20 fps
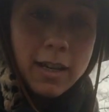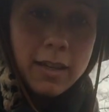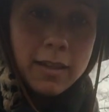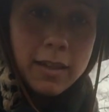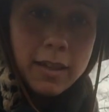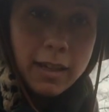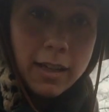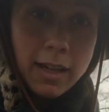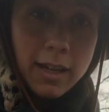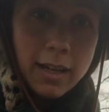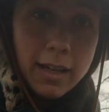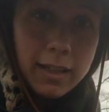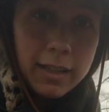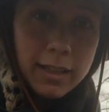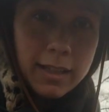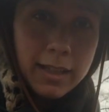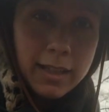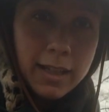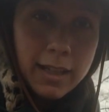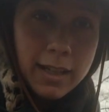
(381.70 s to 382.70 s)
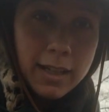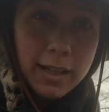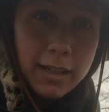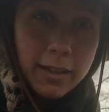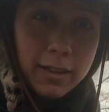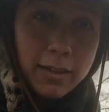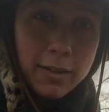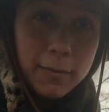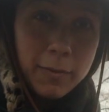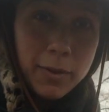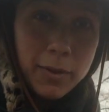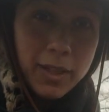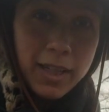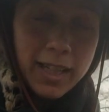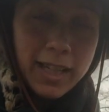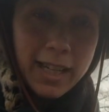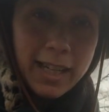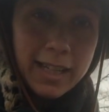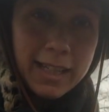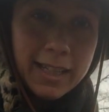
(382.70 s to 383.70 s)
the guides are
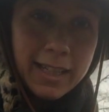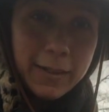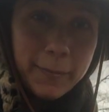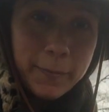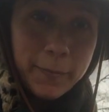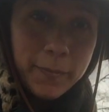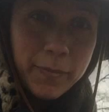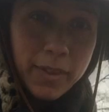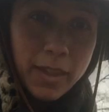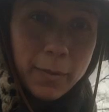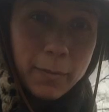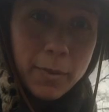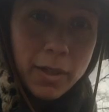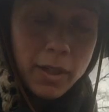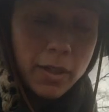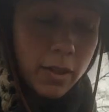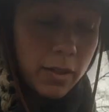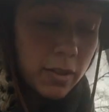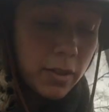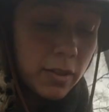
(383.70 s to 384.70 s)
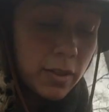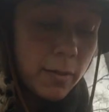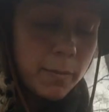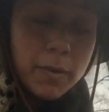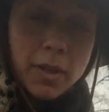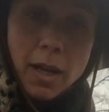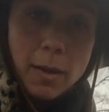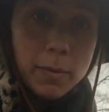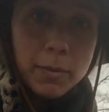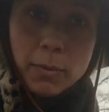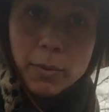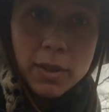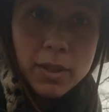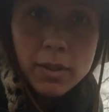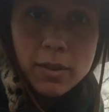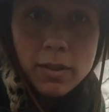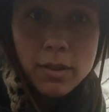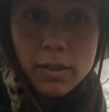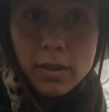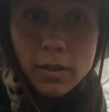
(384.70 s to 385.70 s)
communicating, because sometimes we
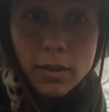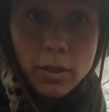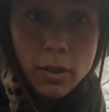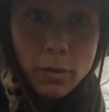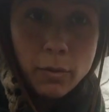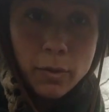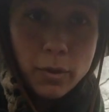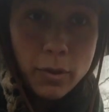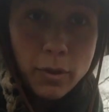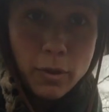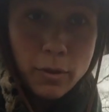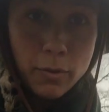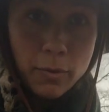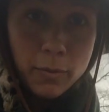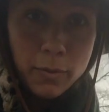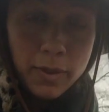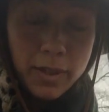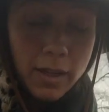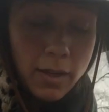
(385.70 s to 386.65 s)
just don't know with